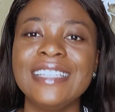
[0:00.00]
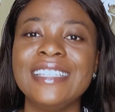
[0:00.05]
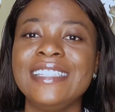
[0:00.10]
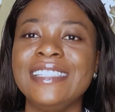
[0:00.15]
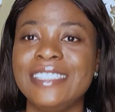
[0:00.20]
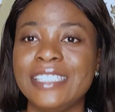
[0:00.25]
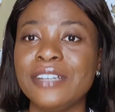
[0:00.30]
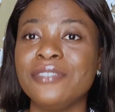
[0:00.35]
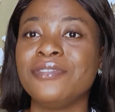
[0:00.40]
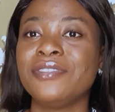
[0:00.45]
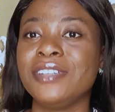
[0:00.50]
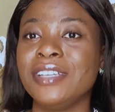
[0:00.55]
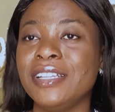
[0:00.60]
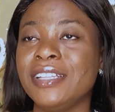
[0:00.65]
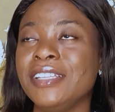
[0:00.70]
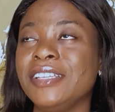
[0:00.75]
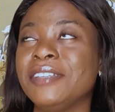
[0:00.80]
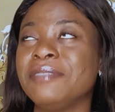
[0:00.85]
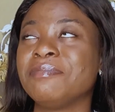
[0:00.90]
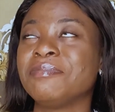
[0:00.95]

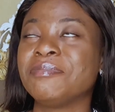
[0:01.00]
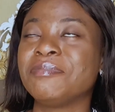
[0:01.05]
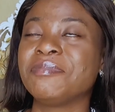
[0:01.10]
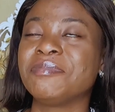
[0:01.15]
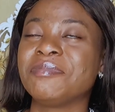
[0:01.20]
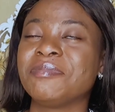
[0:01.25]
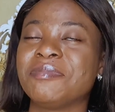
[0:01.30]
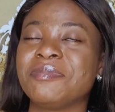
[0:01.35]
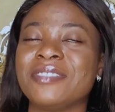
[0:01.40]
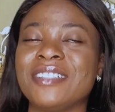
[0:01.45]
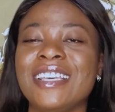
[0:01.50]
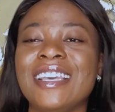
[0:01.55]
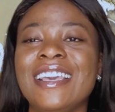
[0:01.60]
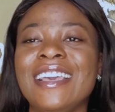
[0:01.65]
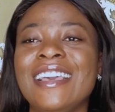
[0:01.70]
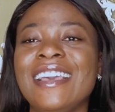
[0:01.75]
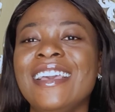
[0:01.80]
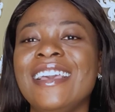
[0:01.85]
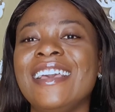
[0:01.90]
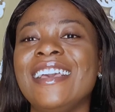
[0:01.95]
Definitely.
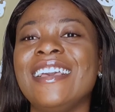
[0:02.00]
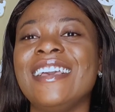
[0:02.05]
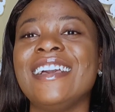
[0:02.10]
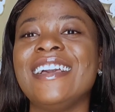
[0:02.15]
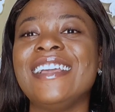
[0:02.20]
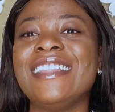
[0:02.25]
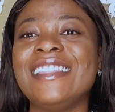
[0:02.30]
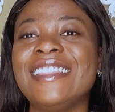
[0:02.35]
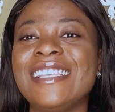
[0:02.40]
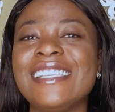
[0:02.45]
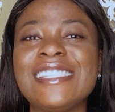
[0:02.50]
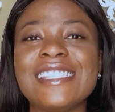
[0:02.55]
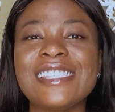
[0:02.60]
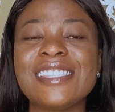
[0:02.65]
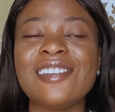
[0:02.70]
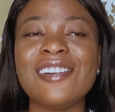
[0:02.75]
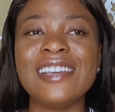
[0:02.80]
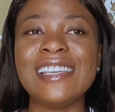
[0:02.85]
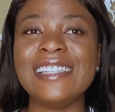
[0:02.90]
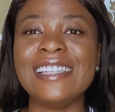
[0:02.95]
And this is
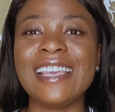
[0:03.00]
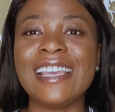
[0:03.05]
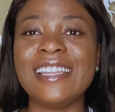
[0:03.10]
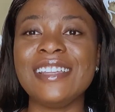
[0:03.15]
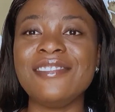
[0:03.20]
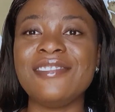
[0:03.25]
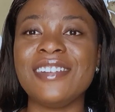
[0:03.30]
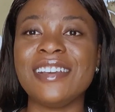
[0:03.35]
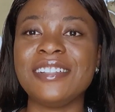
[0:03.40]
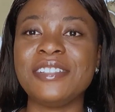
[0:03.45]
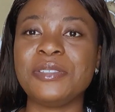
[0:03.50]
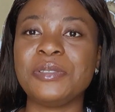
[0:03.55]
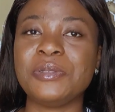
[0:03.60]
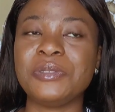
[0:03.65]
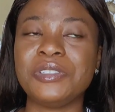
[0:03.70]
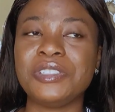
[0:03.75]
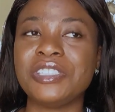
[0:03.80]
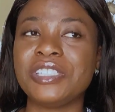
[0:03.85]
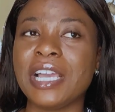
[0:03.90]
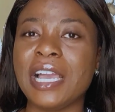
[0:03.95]
not in any way to
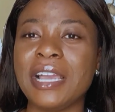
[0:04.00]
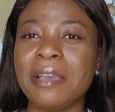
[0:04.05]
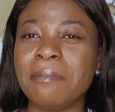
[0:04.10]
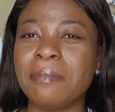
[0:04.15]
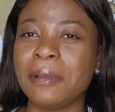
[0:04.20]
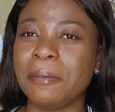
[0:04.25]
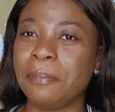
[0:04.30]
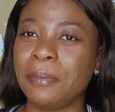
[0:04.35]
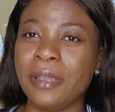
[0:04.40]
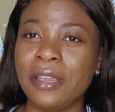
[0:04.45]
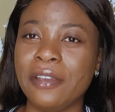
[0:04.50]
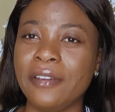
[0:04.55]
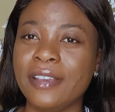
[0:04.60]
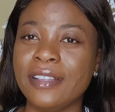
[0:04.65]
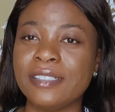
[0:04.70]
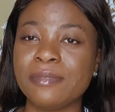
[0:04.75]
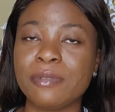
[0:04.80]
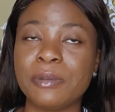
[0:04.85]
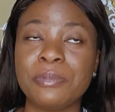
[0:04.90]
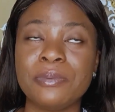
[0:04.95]
shy my
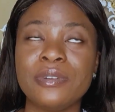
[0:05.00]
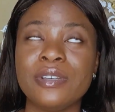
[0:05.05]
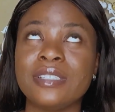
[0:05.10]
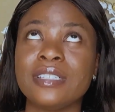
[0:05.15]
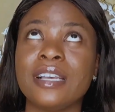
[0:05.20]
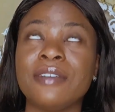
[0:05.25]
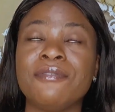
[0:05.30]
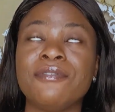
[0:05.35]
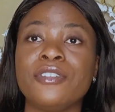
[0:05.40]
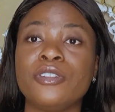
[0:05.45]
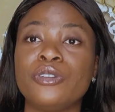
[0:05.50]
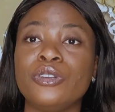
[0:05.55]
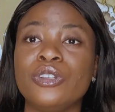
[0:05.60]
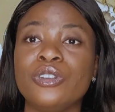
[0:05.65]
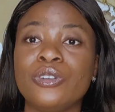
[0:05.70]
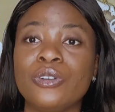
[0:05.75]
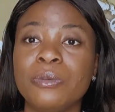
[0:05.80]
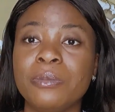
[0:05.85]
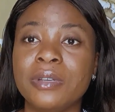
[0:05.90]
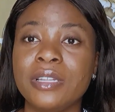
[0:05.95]
parents are
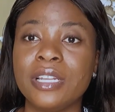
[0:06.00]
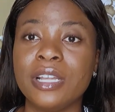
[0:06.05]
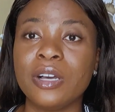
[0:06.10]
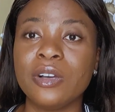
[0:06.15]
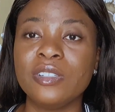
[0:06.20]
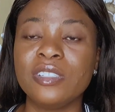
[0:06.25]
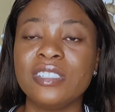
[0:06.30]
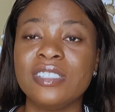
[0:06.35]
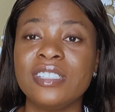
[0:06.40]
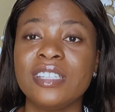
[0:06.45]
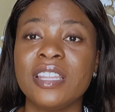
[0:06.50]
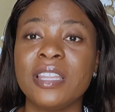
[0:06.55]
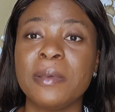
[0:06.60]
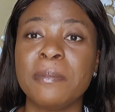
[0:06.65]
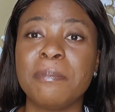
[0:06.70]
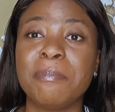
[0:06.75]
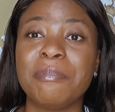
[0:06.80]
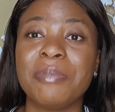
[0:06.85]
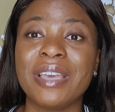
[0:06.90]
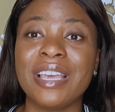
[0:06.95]
phenomenal. They did the
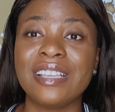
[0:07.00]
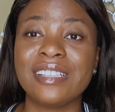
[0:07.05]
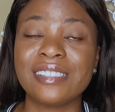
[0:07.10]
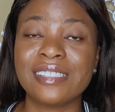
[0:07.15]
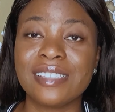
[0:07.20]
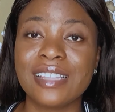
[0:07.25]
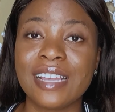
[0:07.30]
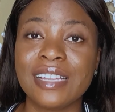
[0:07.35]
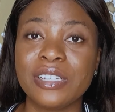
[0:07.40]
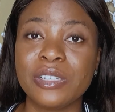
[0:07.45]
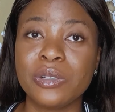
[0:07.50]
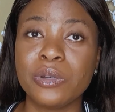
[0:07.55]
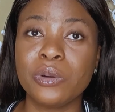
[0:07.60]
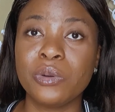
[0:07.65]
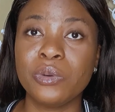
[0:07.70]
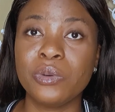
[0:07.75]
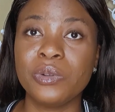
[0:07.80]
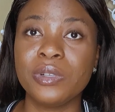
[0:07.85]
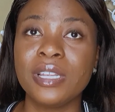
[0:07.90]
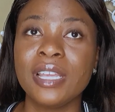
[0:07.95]
best that they
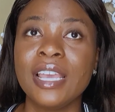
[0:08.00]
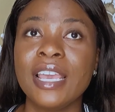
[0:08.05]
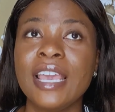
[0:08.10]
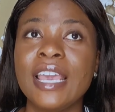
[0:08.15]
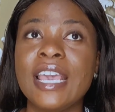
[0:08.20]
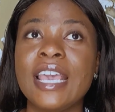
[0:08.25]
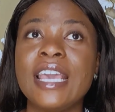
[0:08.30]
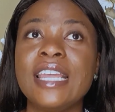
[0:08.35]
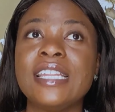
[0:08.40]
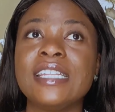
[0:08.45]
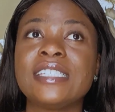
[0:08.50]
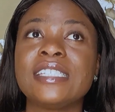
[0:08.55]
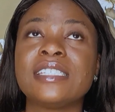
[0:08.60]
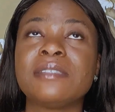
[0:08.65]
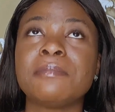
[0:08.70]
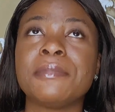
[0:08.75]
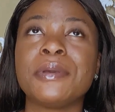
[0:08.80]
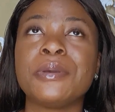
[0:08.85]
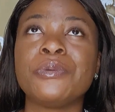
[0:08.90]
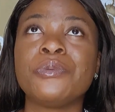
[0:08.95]
could, and it is
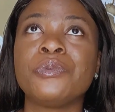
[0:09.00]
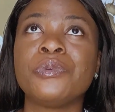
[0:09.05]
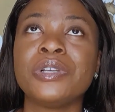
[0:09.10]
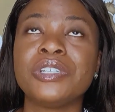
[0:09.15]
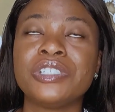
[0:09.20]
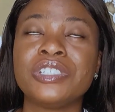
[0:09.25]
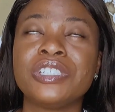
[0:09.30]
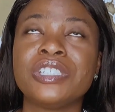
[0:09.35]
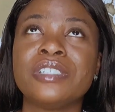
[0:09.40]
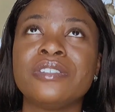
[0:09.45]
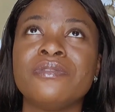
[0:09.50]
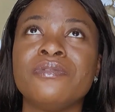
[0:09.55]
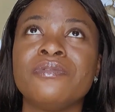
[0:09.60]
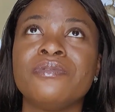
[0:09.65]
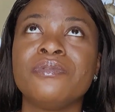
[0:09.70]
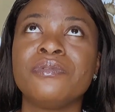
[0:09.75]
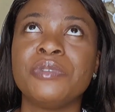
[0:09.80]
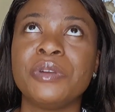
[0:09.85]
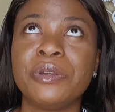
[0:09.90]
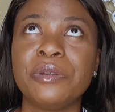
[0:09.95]
my wish
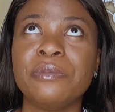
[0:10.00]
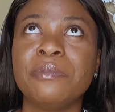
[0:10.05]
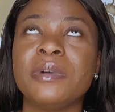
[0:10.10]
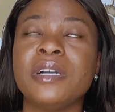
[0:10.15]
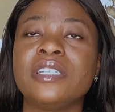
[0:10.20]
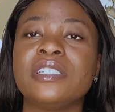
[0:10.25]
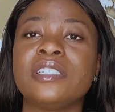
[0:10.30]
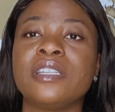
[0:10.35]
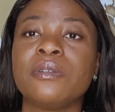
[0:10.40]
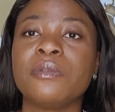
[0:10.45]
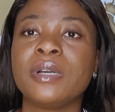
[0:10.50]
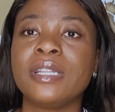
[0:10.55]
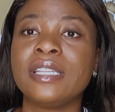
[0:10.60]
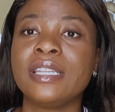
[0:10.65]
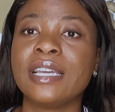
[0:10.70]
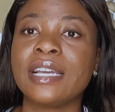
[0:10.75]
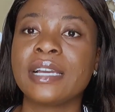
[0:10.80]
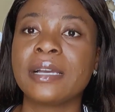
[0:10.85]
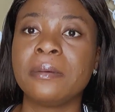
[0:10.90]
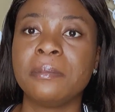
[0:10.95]
very much that one day
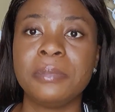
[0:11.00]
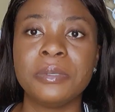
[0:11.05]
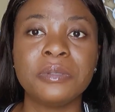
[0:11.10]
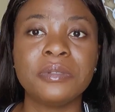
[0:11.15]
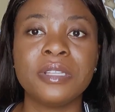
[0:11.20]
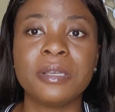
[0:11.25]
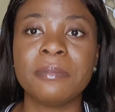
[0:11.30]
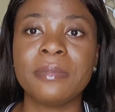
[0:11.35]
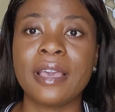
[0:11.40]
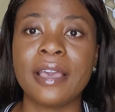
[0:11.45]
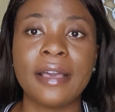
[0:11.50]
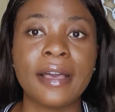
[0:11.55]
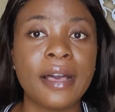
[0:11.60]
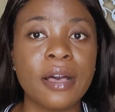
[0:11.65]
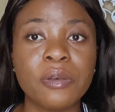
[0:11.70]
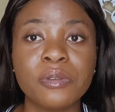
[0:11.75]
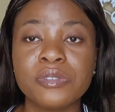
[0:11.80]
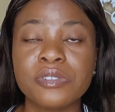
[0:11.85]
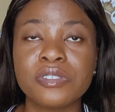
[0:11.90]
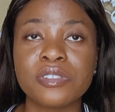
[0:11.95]
I can build them a
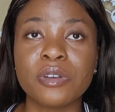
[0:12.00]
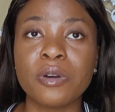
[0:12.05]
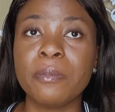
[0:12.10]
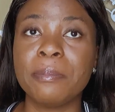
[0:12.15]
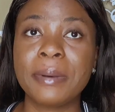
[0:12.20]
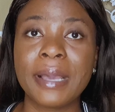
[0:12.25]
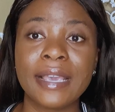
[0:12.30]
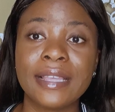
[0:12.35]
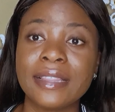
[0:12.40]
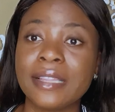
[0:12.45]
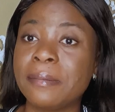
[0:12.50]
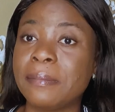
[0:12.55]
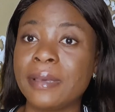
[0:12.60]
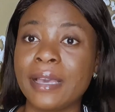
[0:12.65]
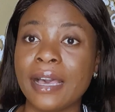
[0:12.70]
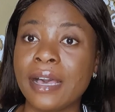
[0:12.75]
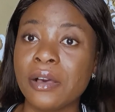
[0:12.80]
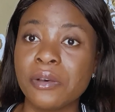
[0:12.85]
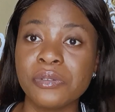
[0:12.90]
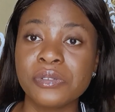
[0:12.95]
house or buy them a
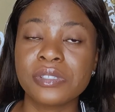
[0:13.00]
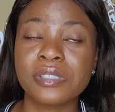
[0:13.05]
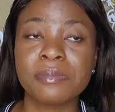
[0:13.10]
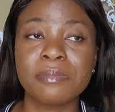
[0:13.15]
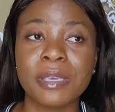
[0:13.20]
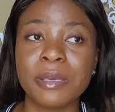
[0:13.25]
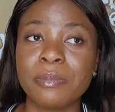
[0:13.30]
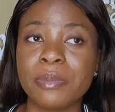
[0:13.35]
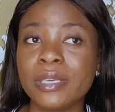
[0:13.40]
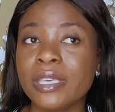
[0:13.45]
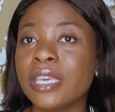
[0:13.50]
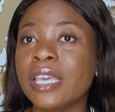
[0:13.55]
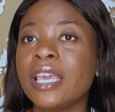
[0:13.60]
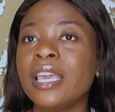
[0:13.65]
house, maybe.